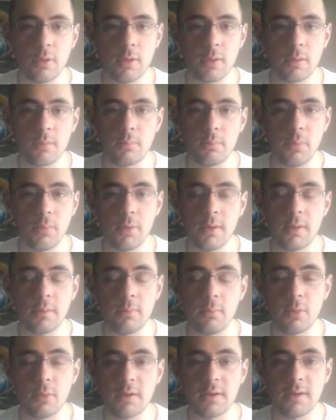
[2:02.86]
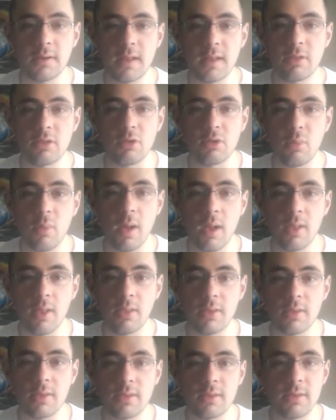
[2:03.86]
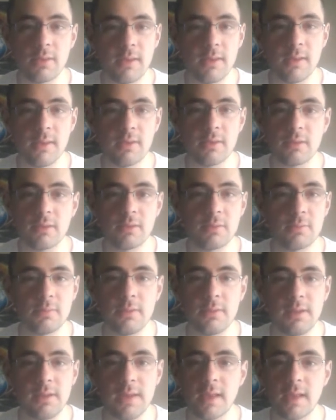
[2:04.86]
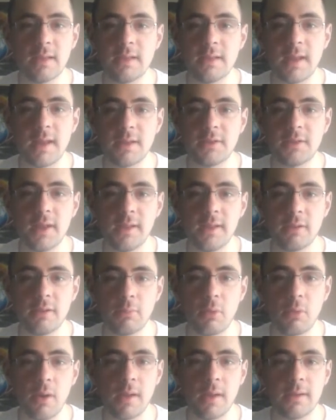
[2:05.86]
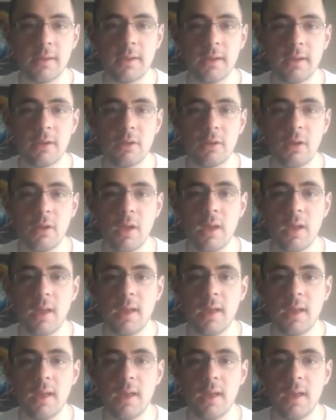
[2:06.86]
going to put an end to all this. He's yelling at Daniel Bryan here.